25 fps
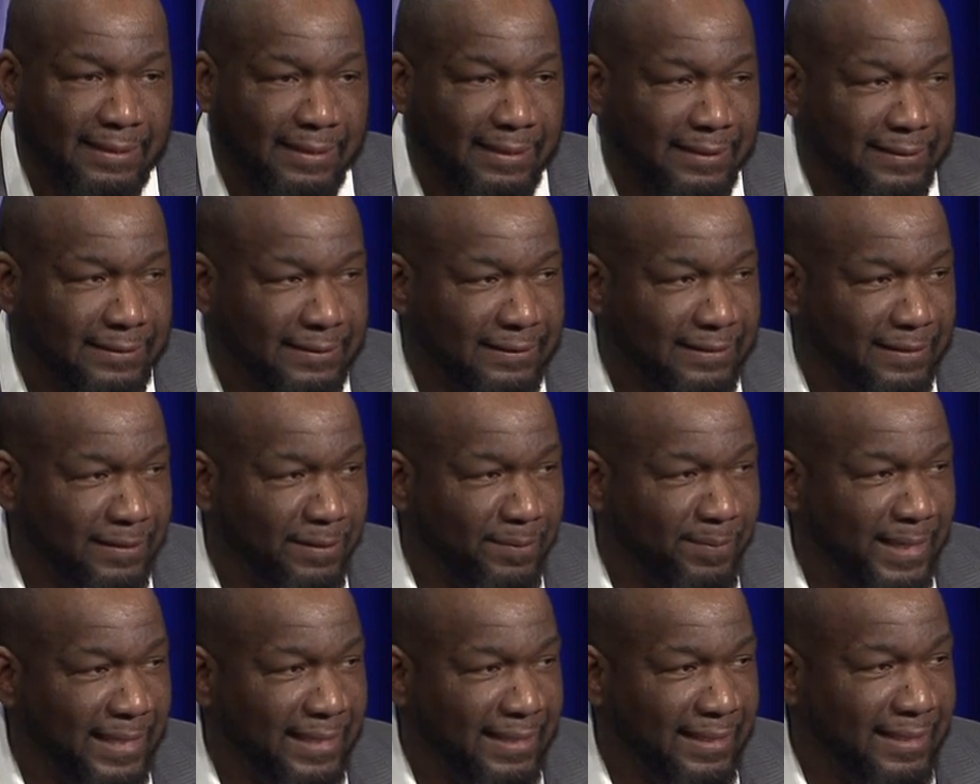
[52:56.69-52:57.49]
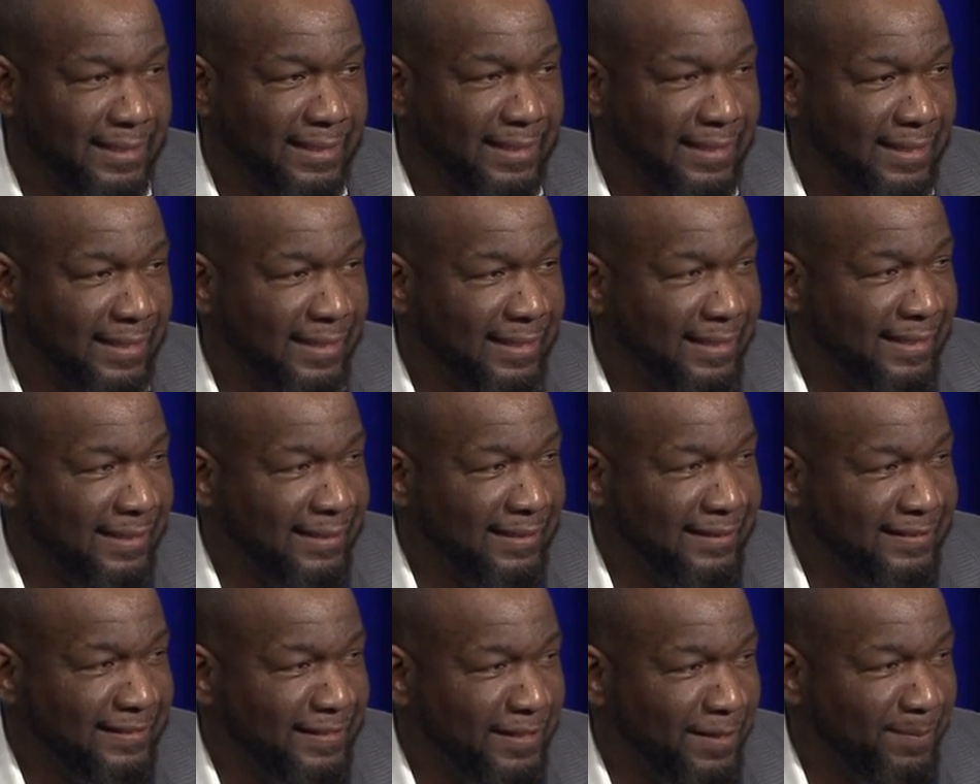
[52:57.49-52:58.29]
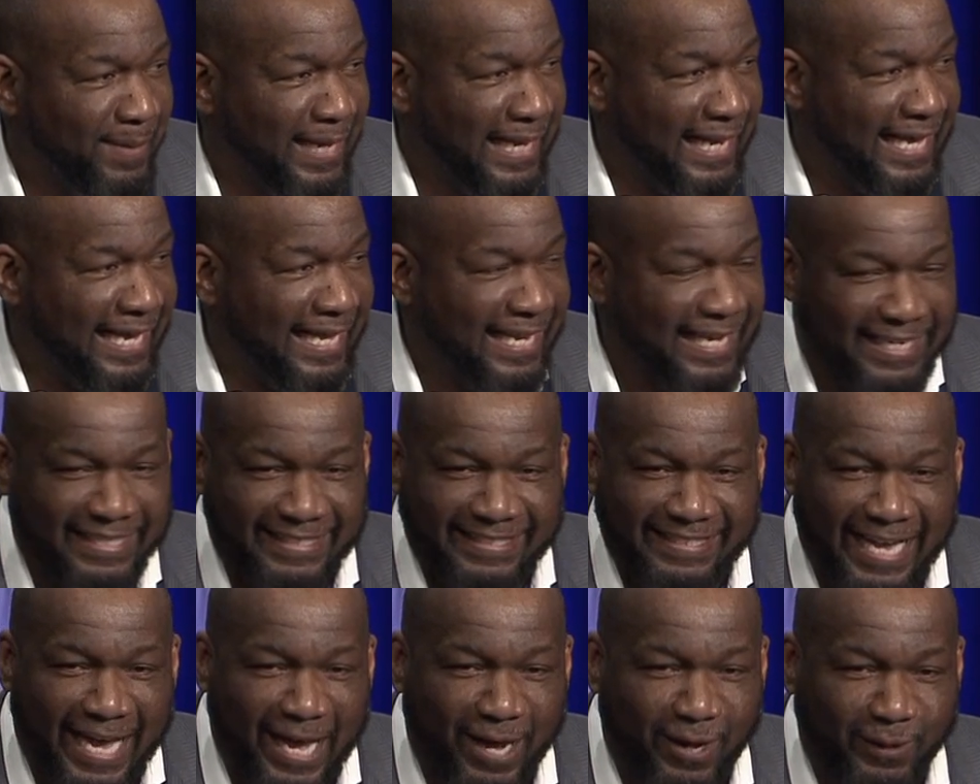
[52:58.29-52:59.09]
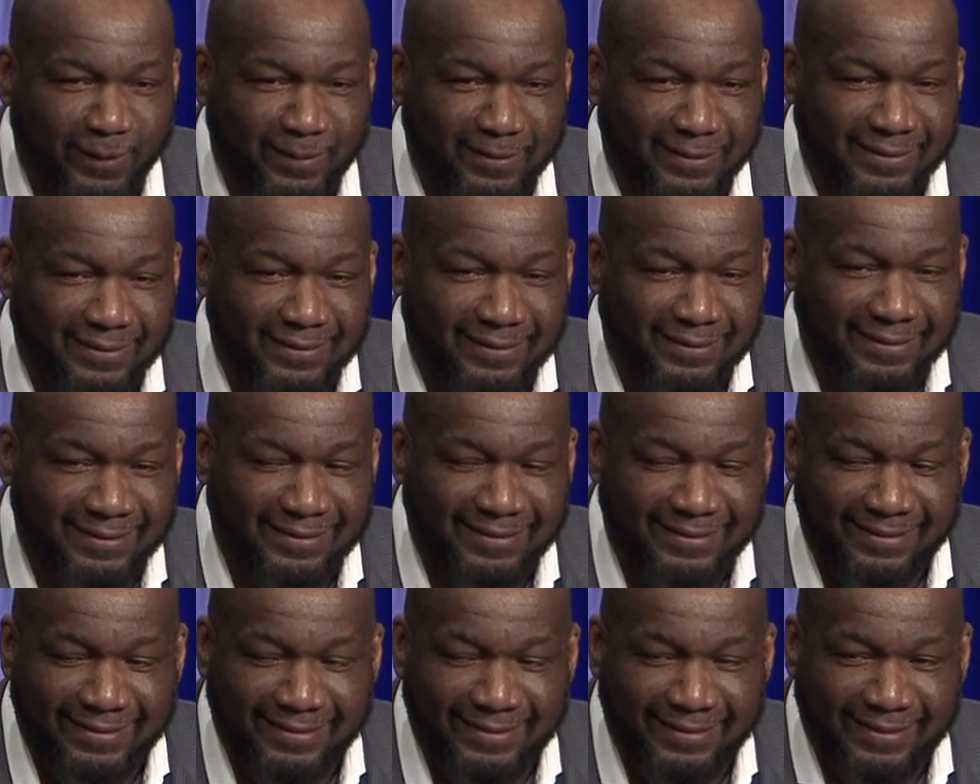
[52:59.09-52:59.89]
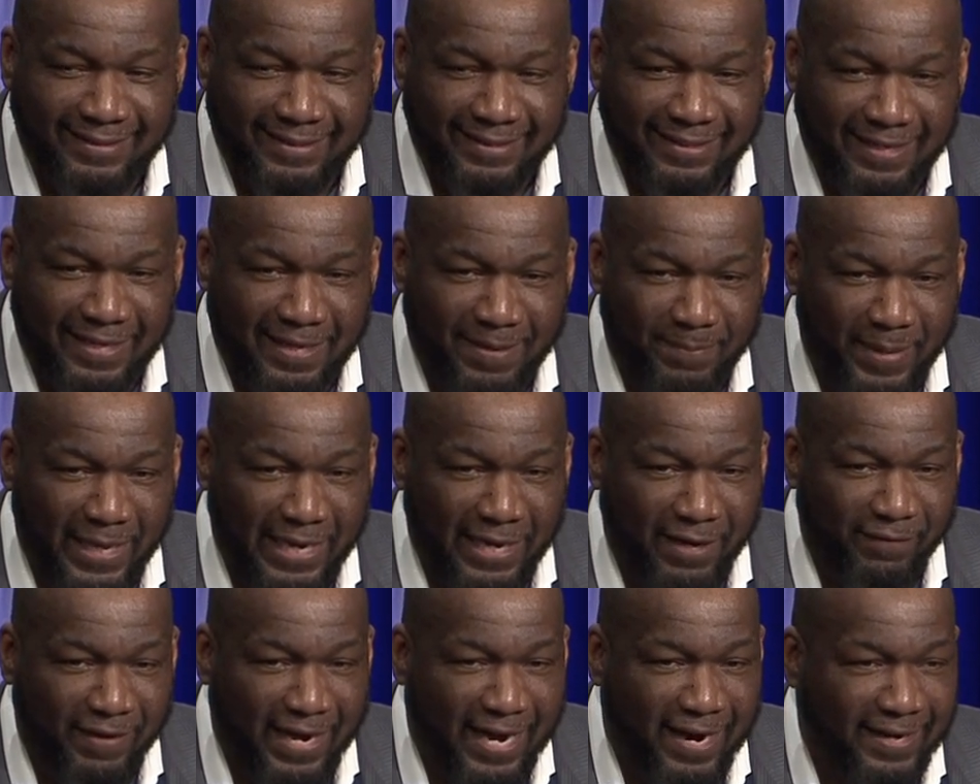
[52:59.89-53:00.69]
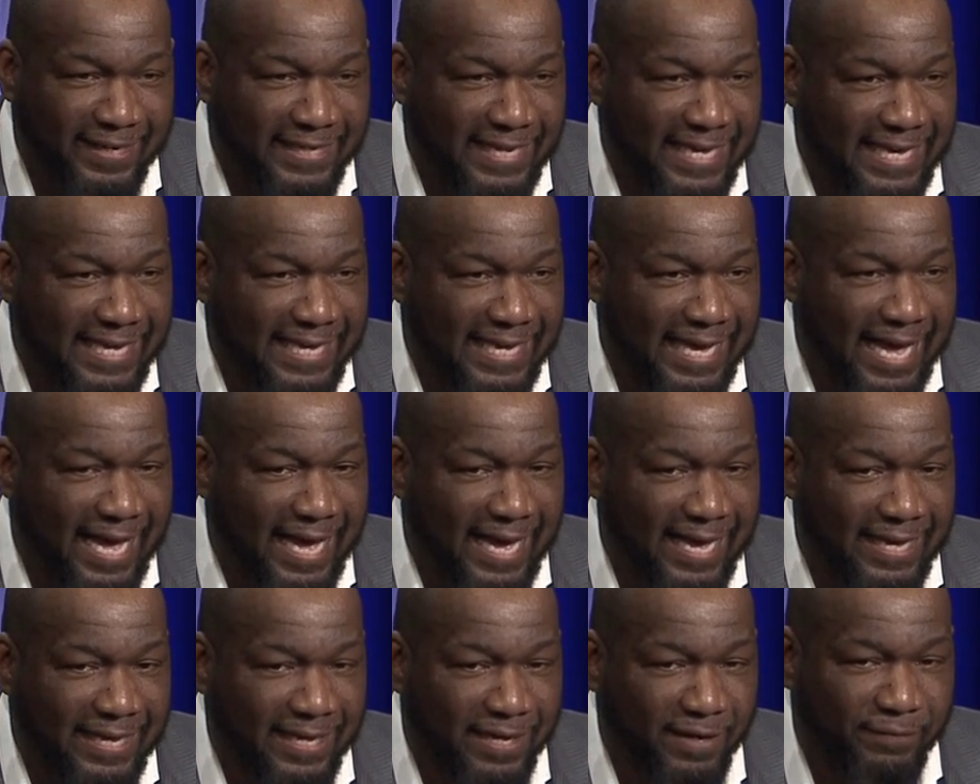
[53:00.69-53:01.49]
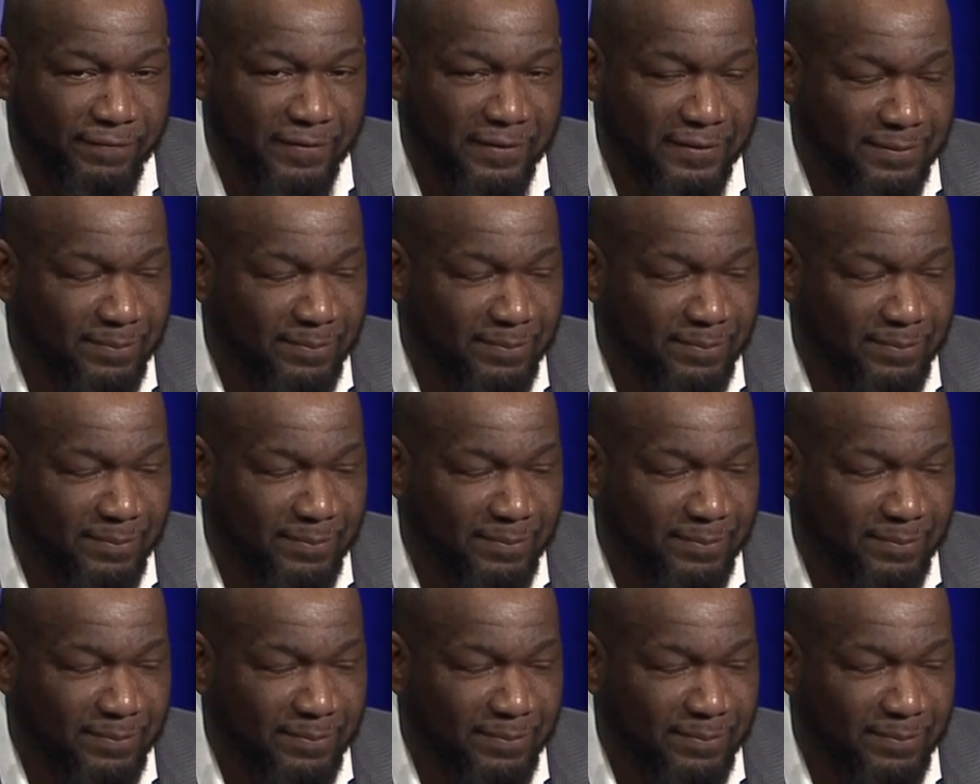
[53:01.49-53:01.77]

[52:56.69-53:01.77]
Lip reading: And she'll be leading us out in many of our DEIA efforts